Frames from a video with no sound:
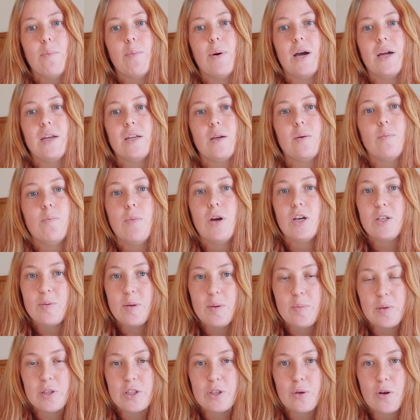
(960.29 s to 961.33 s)
but most
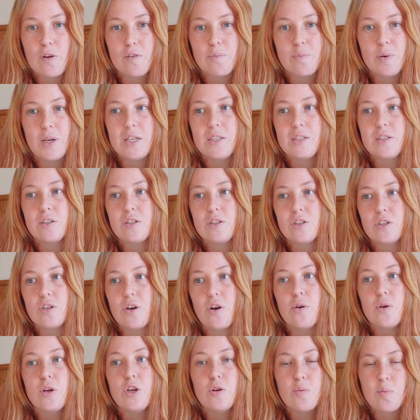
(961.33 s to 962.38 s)
people do have pets,
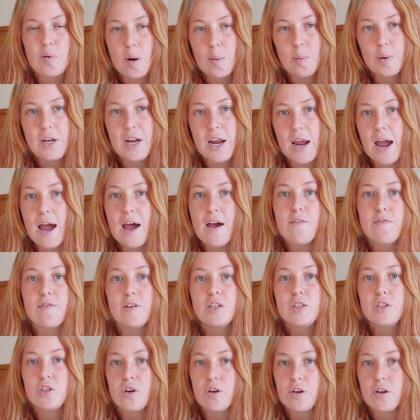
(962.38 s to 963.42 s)
so you probably have
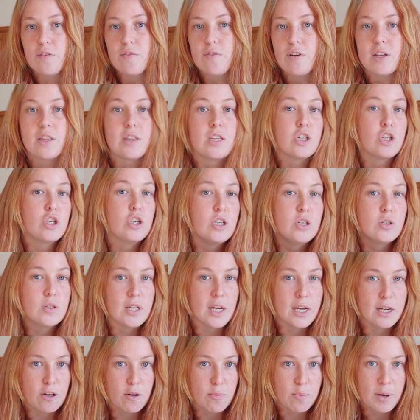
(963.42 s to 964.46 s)
a certain vet that you do
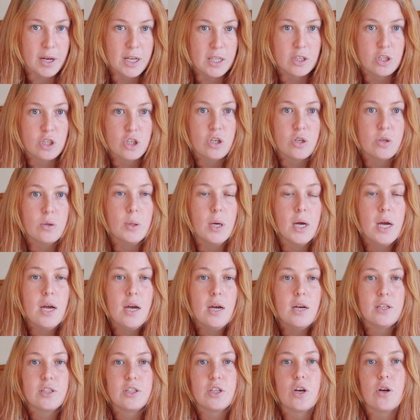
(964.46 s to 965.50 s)
take your pet to.
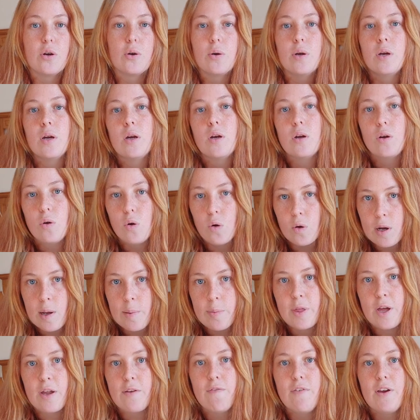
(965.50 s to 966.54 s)
So call up
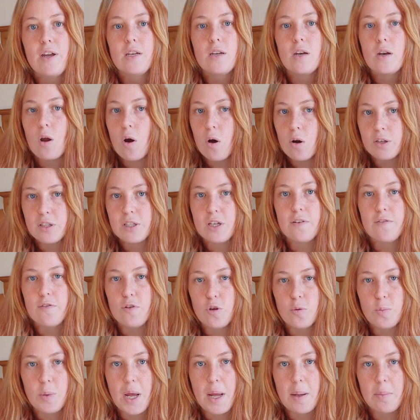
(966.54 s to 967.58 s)
that vet and ask if
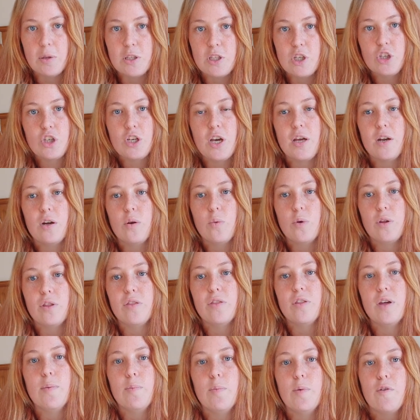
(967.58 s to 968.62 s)
you'd be able to shadow with
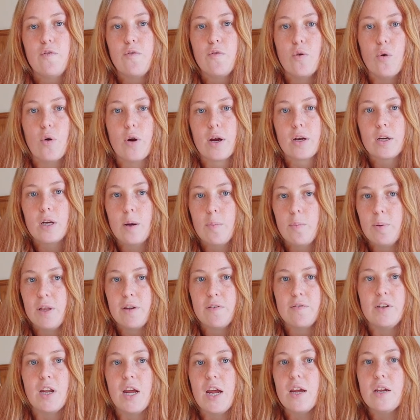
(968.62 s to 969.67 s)
them for a couple
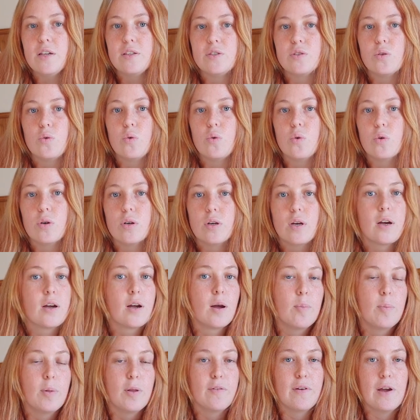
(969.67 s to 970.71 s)
of days or a
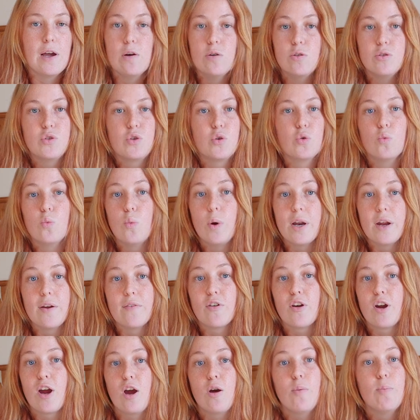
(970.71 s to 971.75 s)
couple of hours or
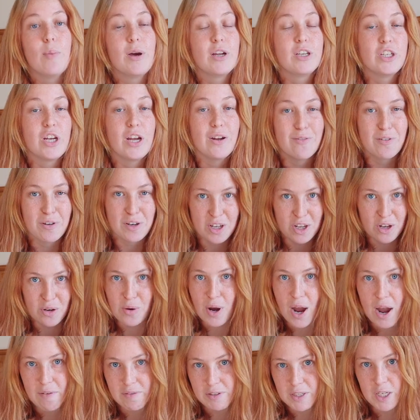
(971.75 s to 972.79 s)
whatever, how much ever you
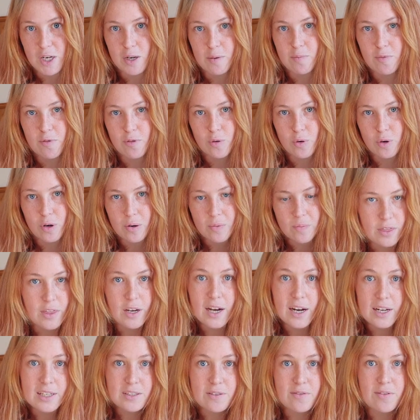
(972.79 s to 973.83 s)
have time for. The
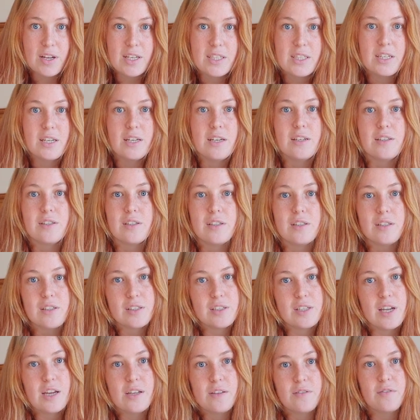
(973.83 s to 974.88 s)
next vet is a
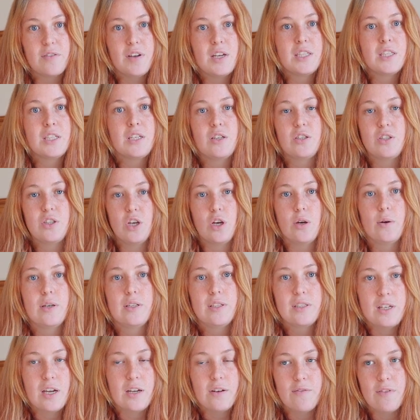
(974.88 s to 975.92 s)
state vet. So a
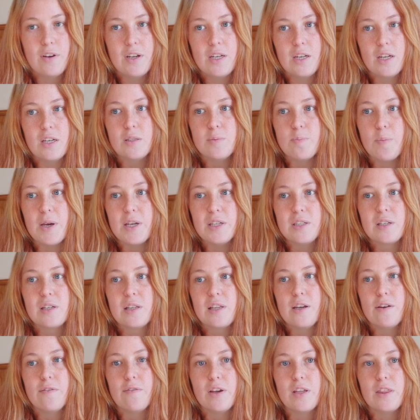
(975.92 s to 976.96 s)
state vet is
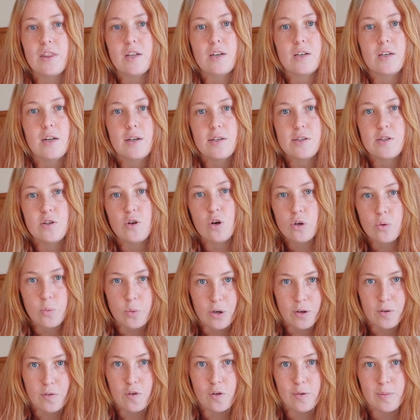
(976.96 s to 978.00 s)
basically a vet that does not
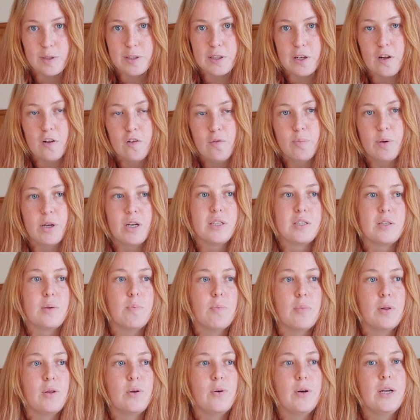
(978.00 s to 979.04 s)
work for himself but is
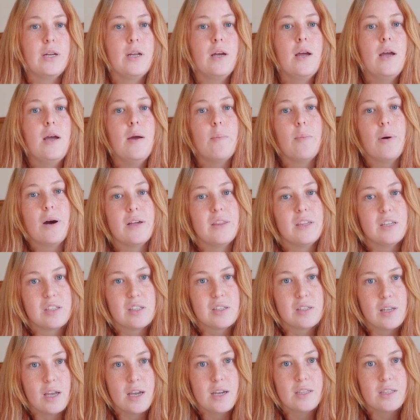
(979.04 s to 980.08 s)
employed by the
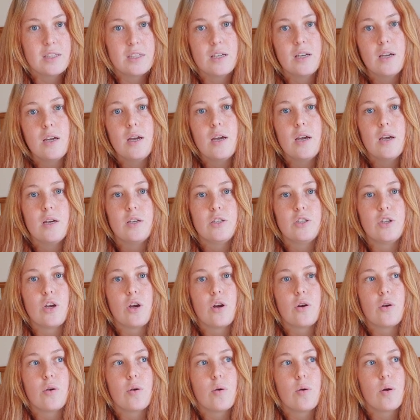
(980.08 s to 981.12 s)
state.
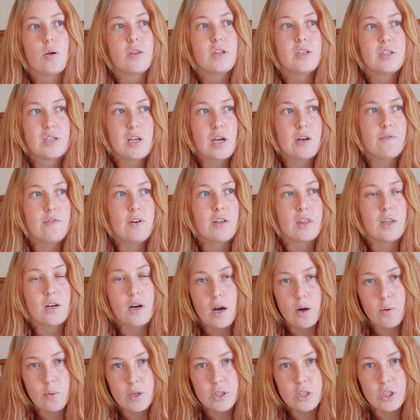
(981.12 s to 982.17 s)
So the state vet that
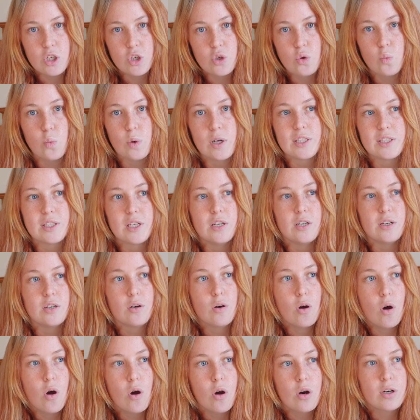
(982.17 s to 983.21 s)
I went to was in the
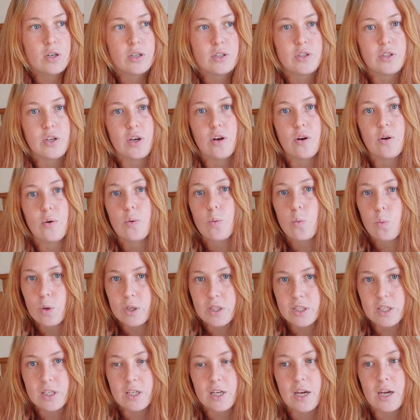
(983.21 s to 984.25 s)
Odd, so
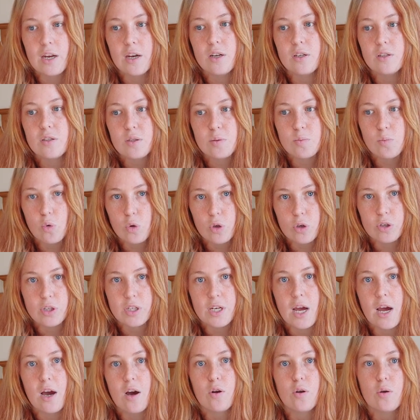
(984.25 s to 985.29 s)
once again, smaller
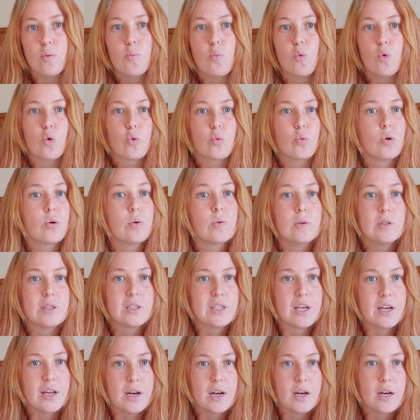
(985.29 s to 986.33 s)
town, more rural
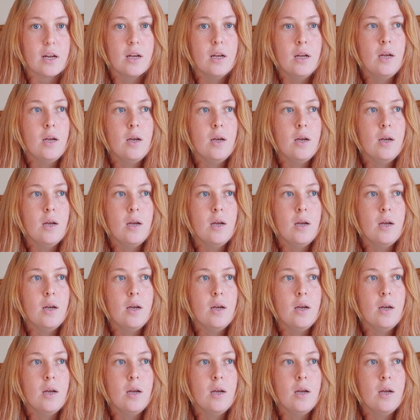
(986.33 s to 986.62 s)
setting,